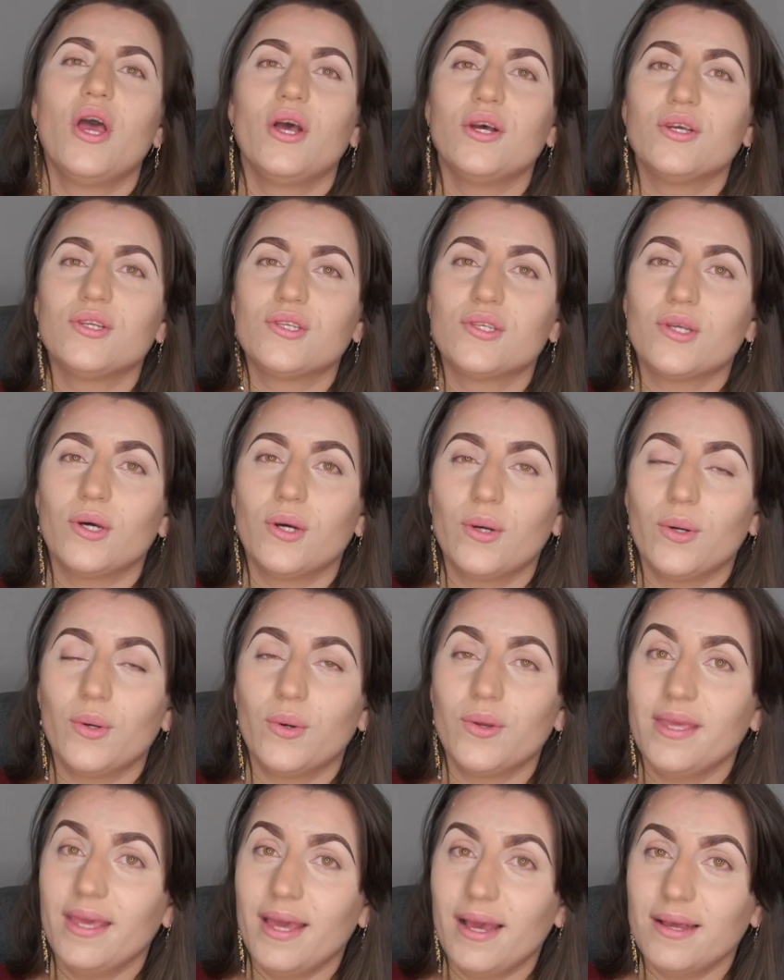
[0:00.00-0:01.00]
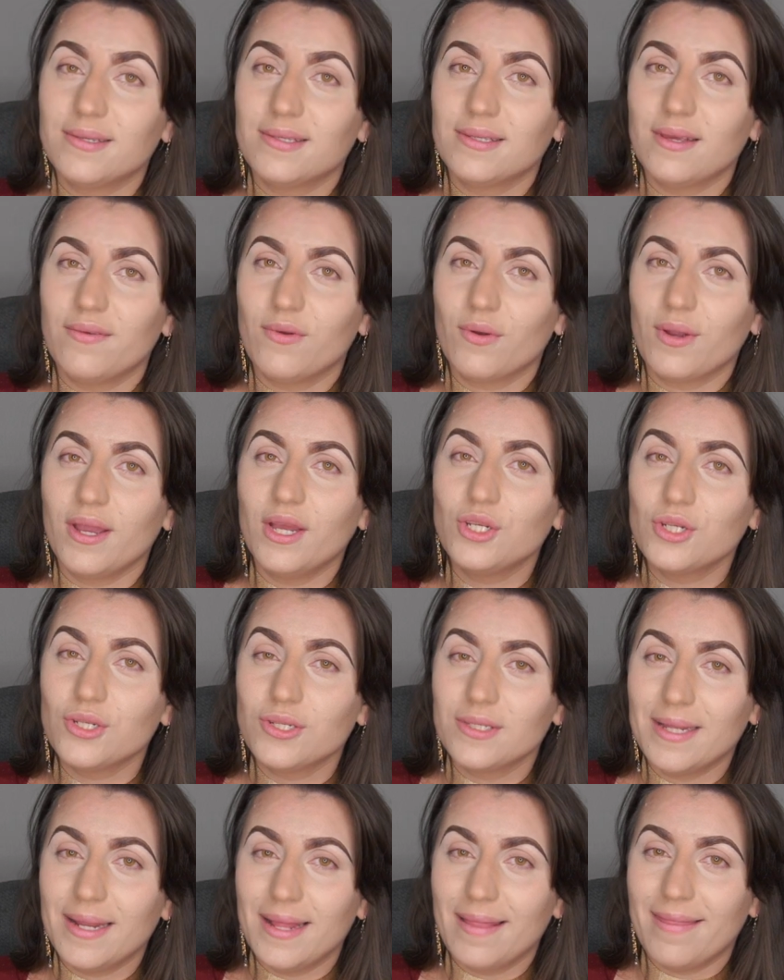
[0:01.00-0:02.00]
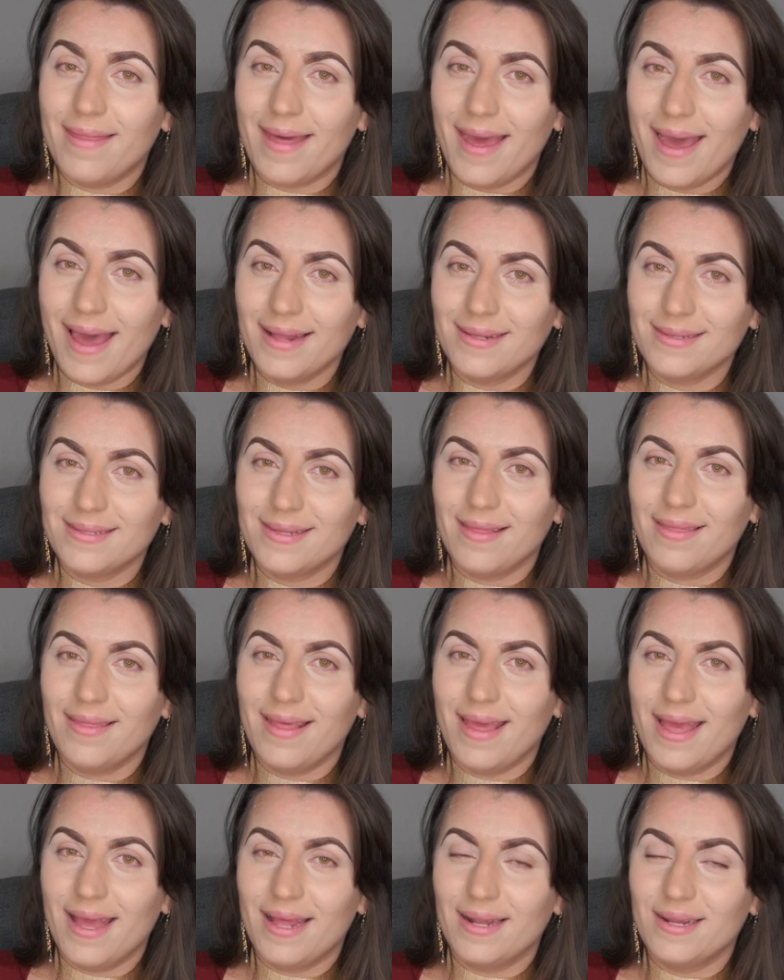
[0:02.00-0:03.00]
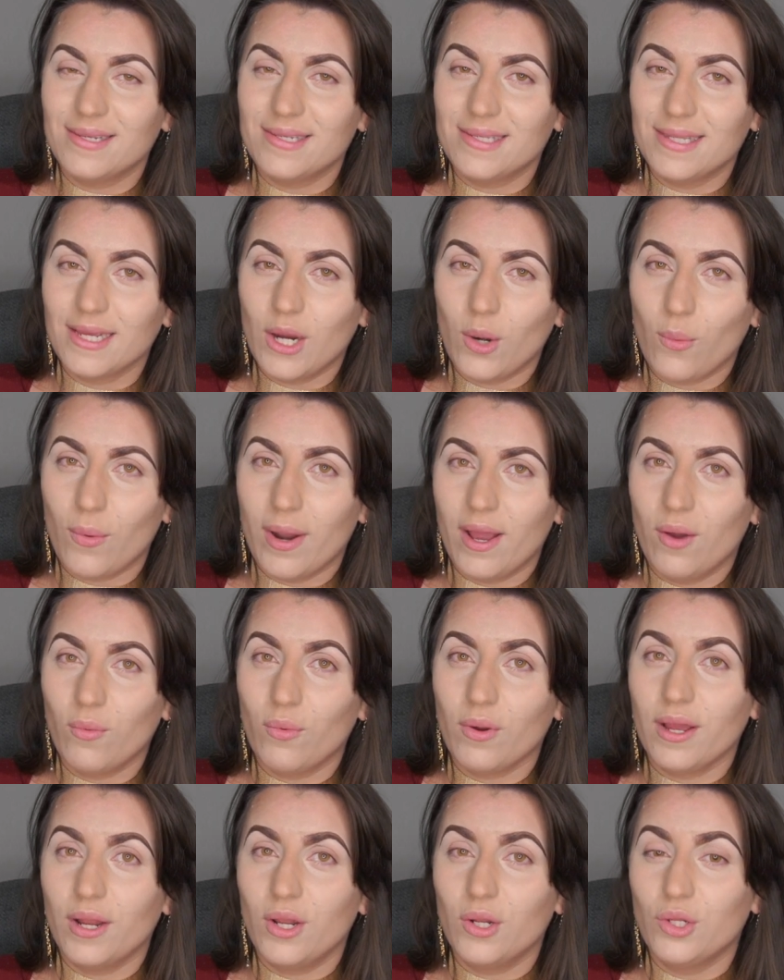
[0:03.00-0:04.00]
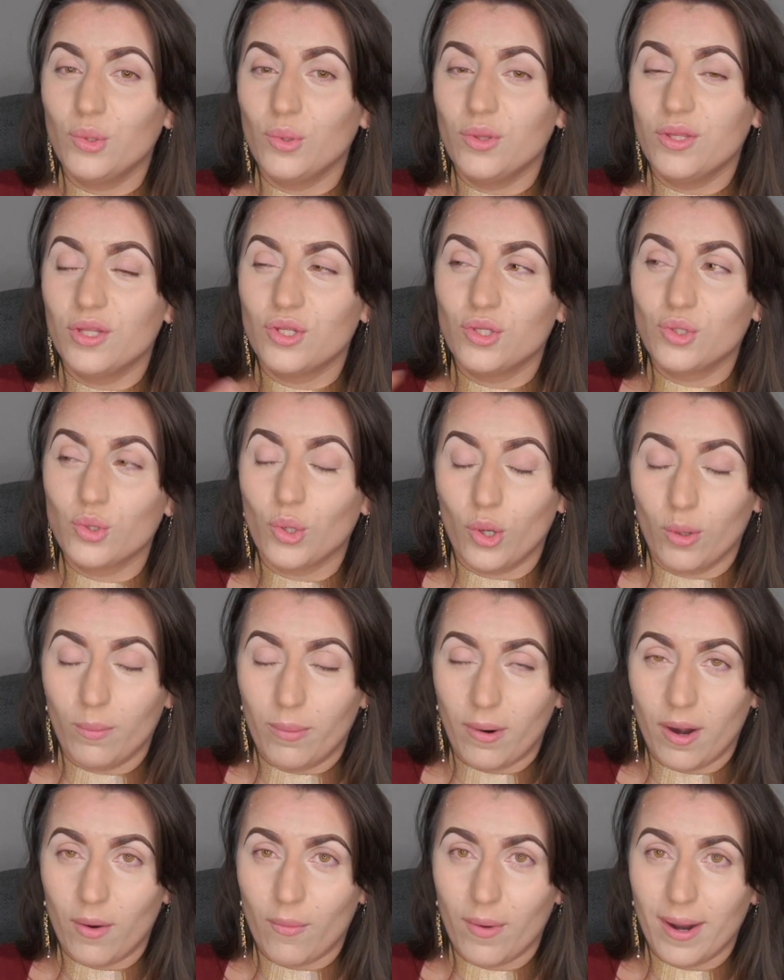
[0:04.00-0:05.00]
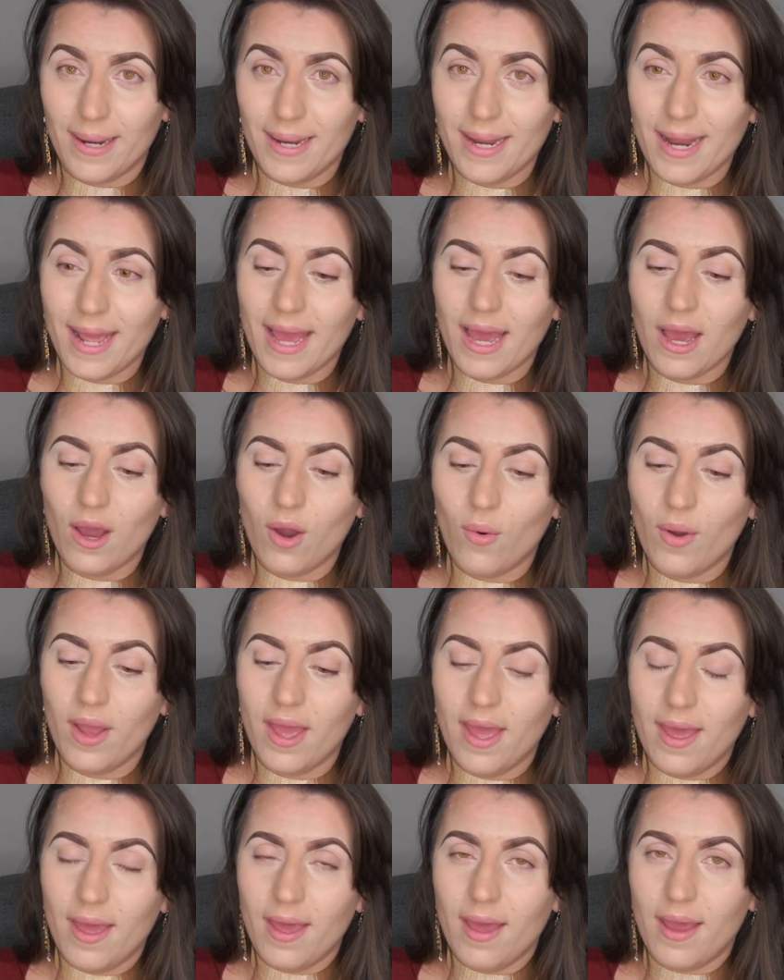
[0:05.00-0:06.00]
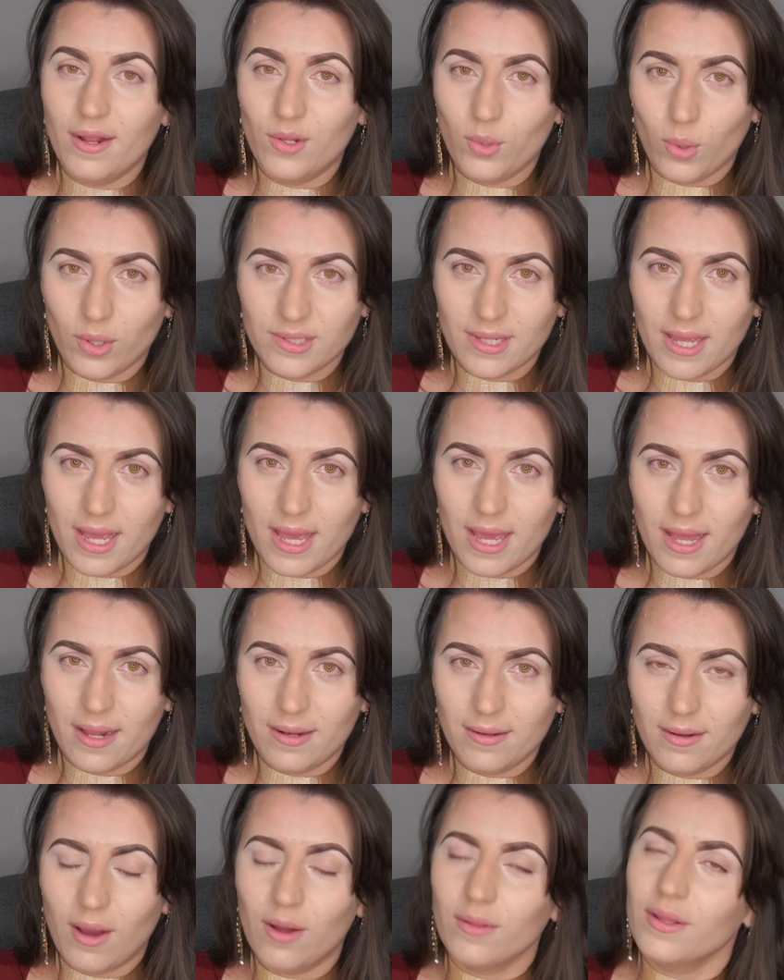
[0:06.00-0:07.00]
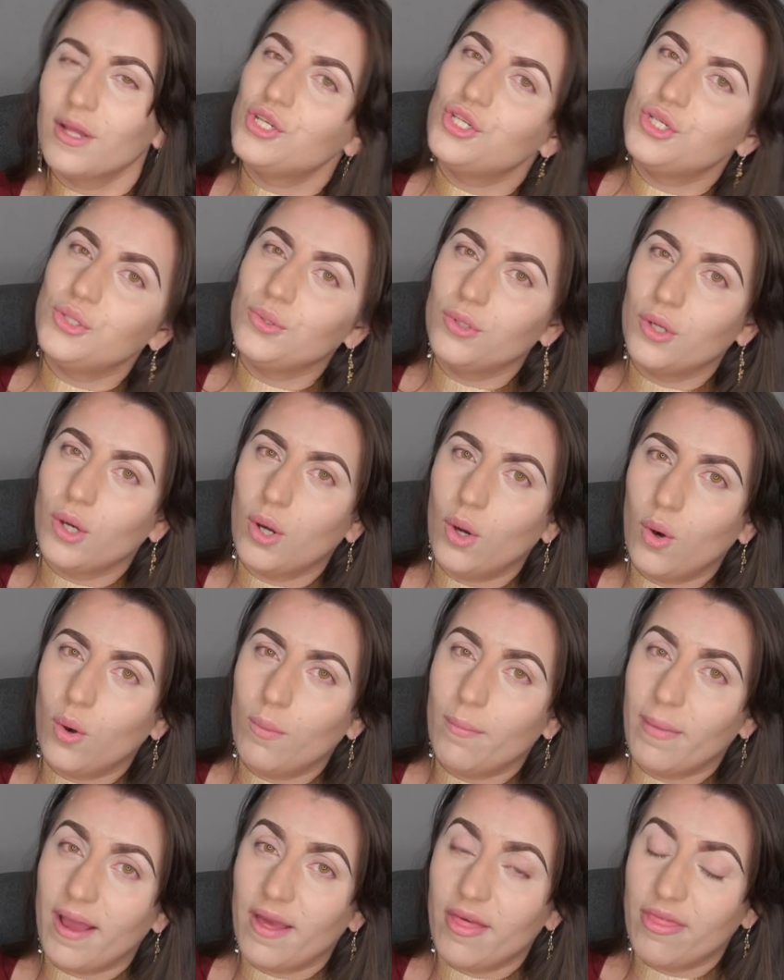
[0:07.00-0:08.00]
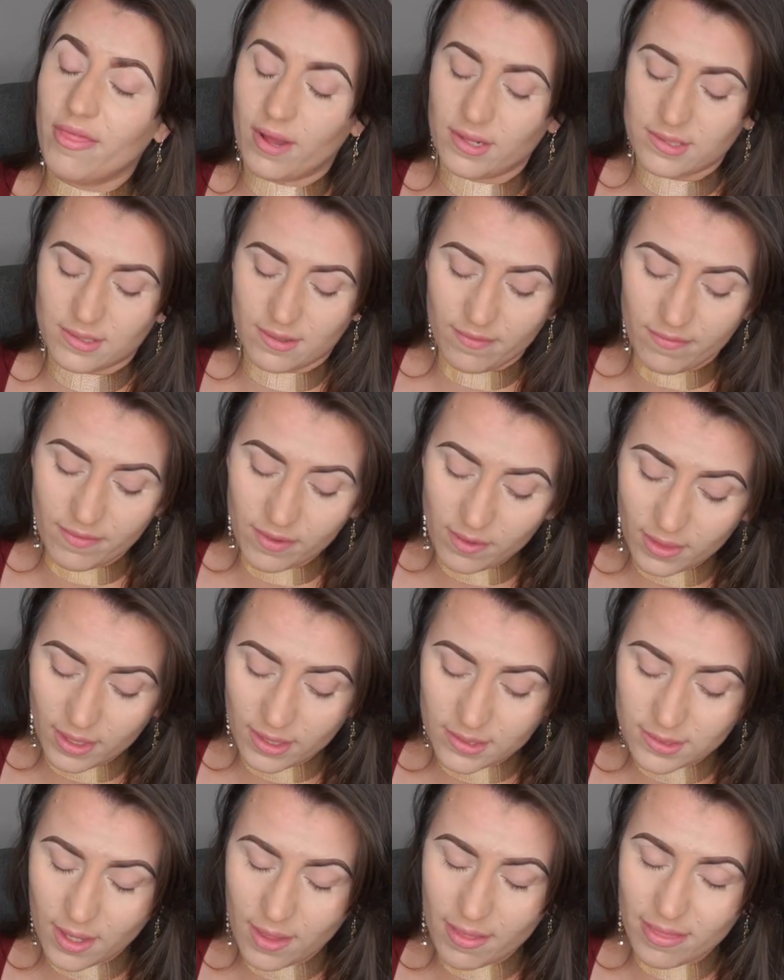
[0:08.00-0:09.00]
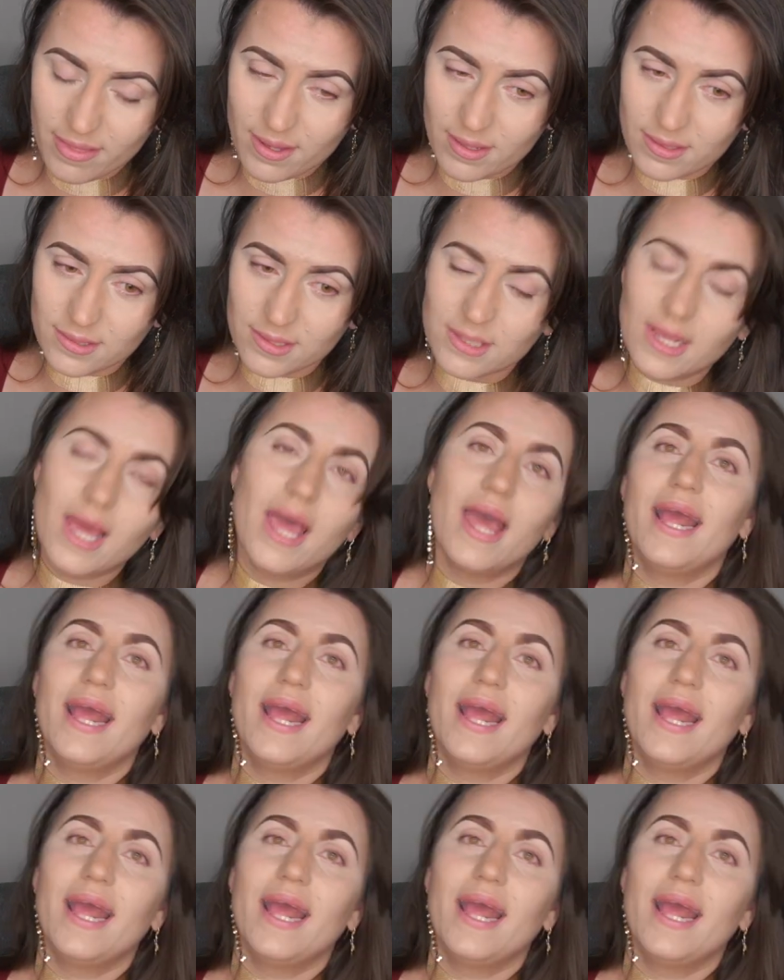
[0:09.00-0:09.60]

So yes, if you're interested in that, then stick around. We're going to do the tutorial part right now, and towards the end I'll let you know my thoughts and feelings on this.